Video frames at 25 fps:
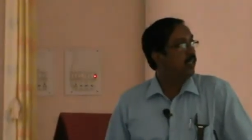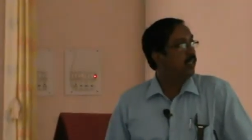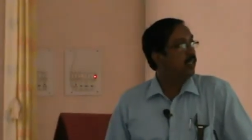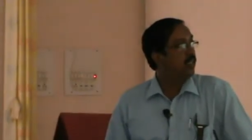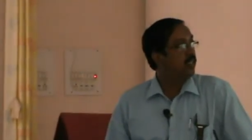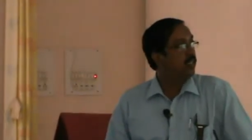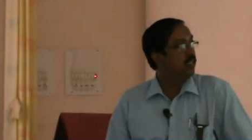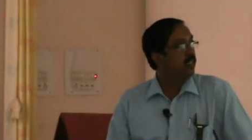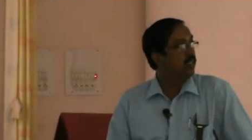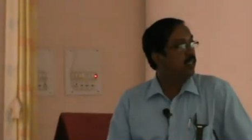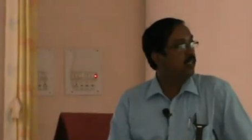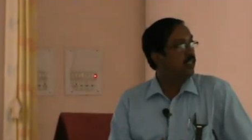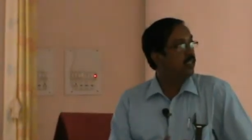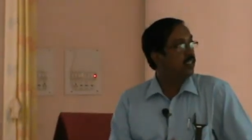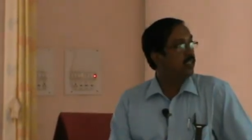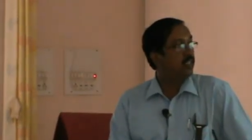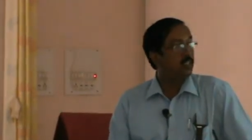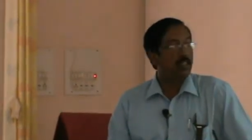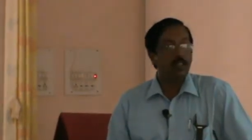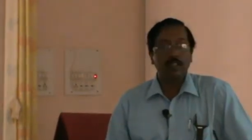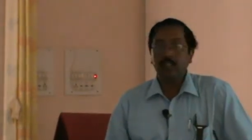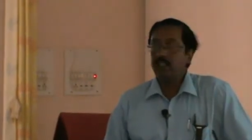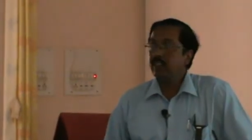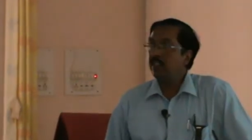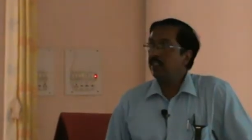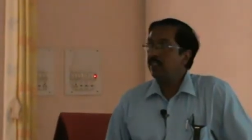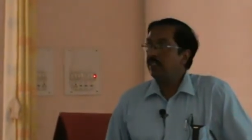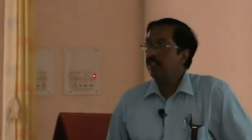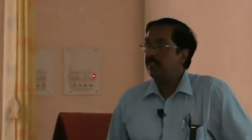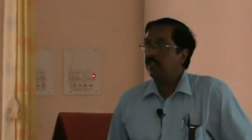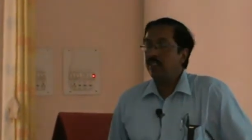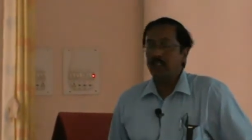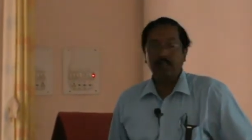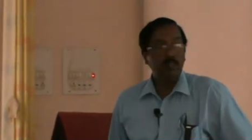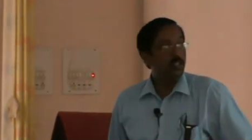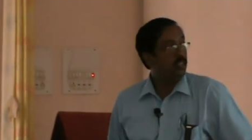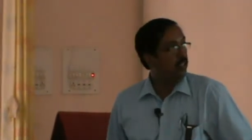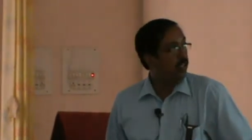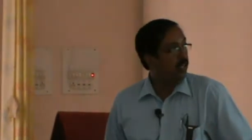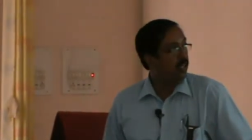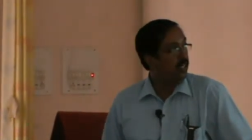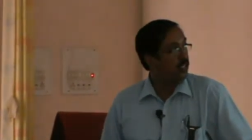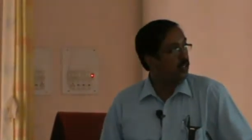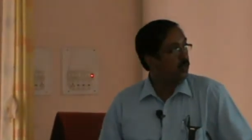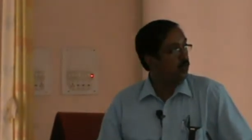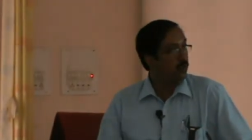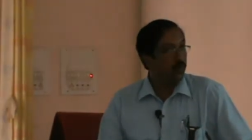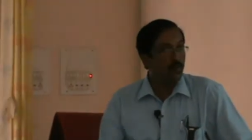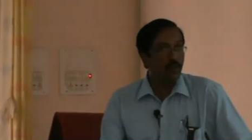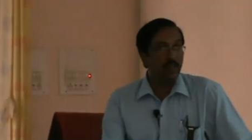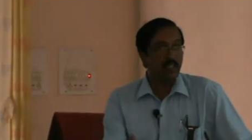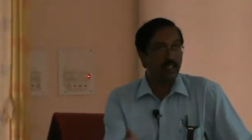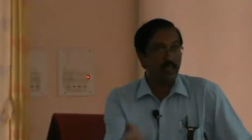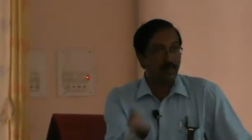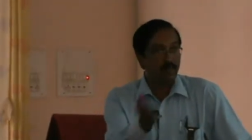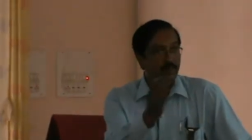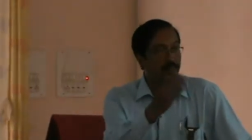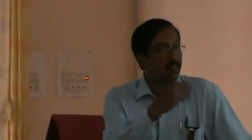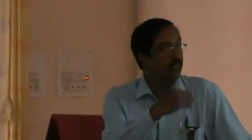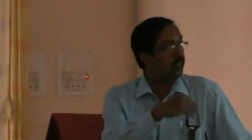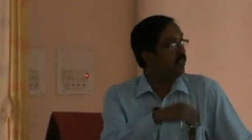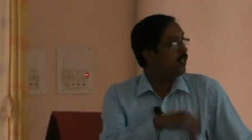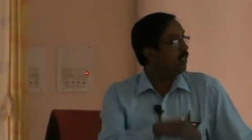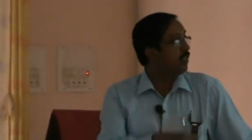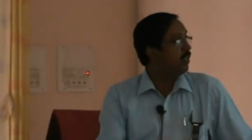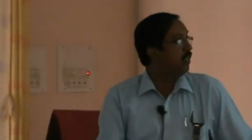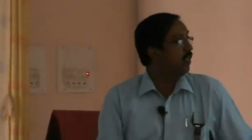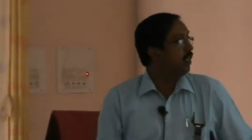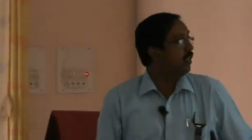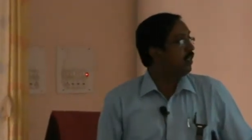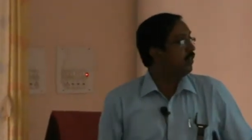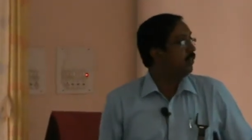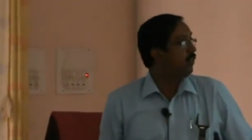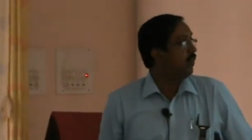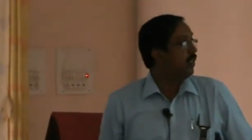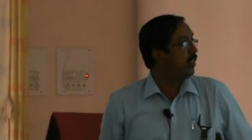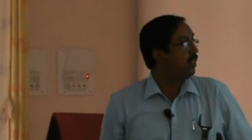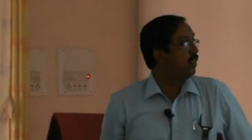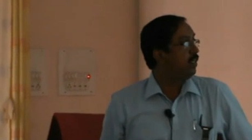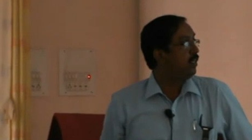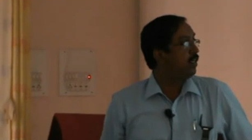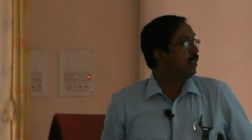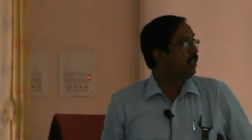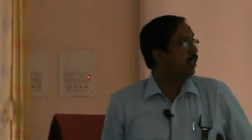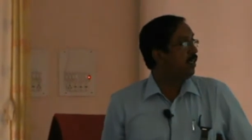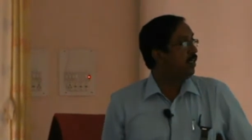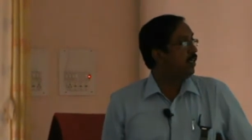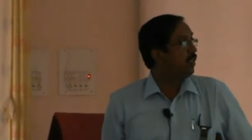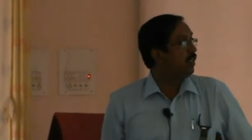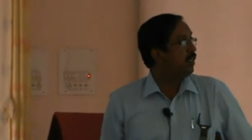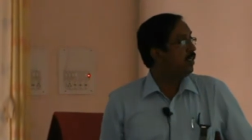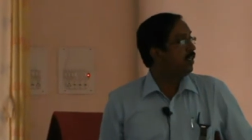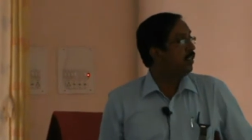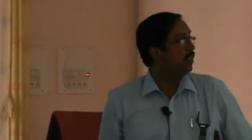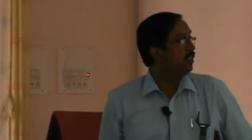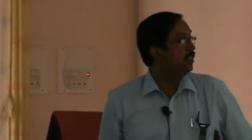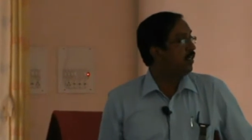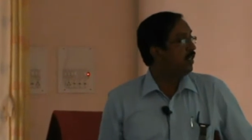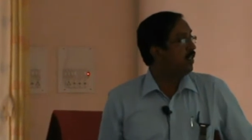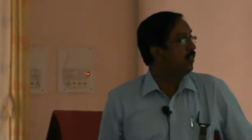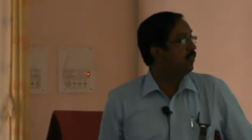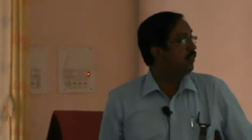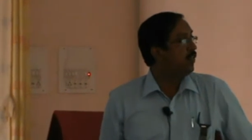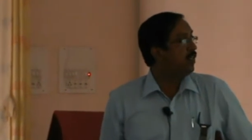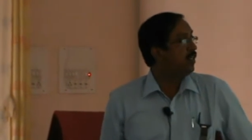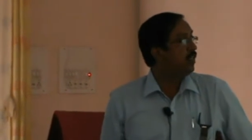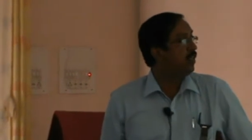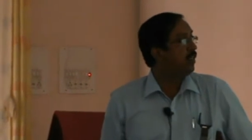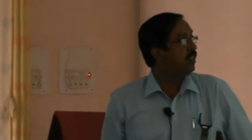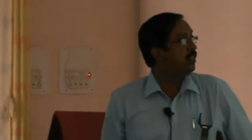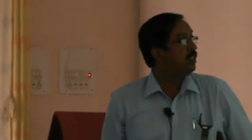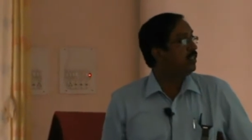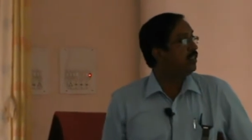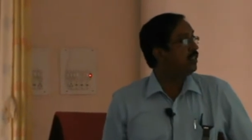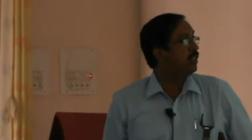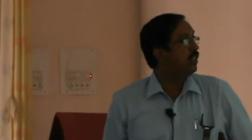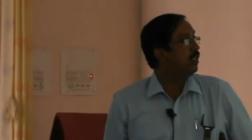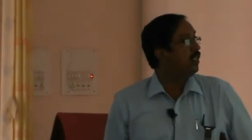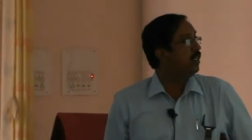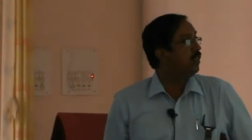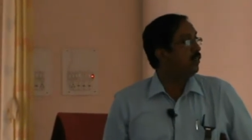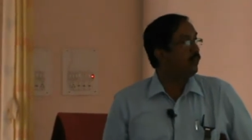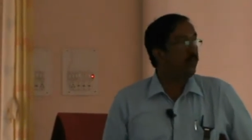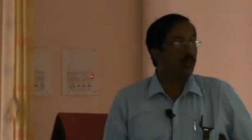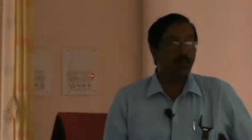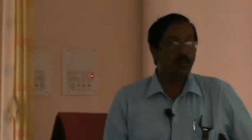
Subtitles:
And in order to overcome that disadvantage, we